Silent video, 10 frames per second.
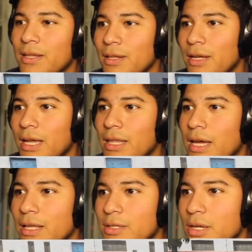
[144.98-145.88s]
Look at
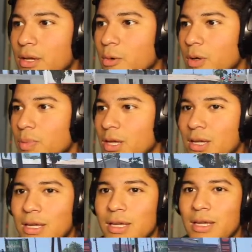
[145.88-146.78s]
that. Let's take a quick
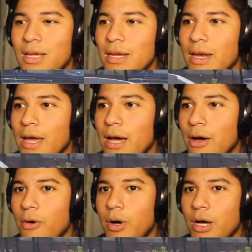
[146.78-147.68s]
peek.
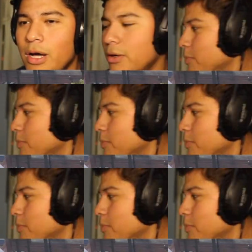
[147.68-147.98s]
Now, uh,